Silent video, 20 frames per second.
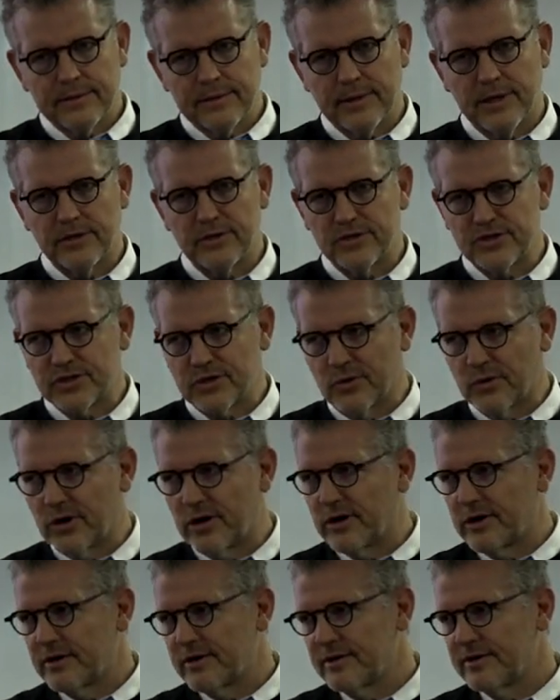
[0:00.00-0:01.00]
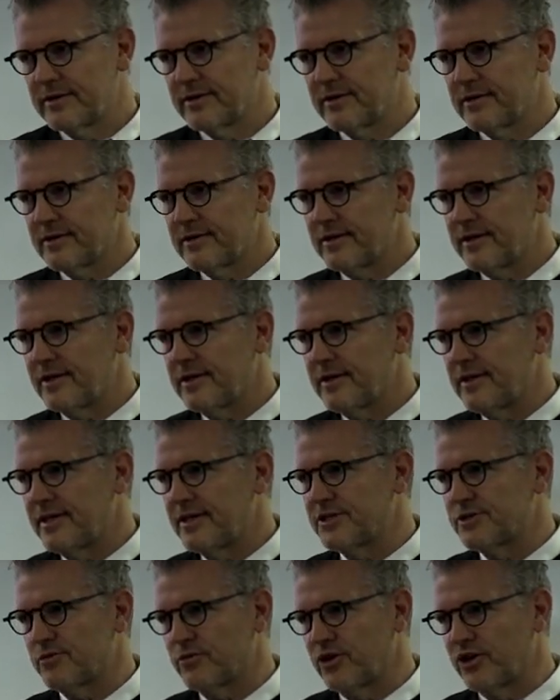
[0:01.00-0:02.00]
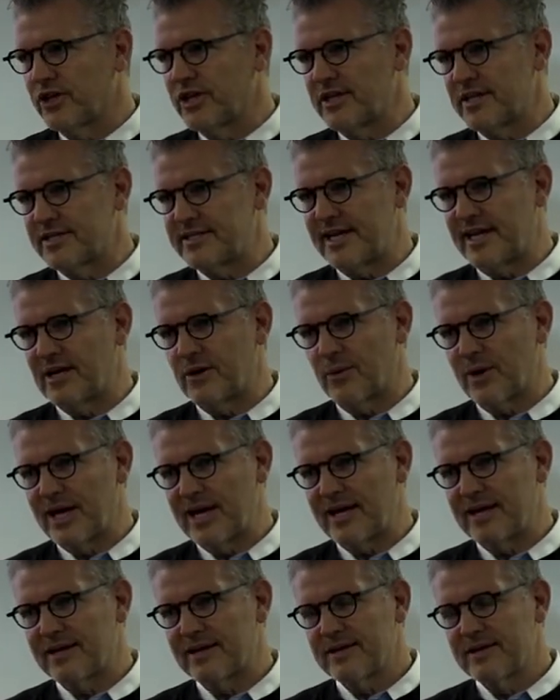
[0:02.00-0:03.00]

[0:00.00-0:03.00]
underscore is really the takeaway.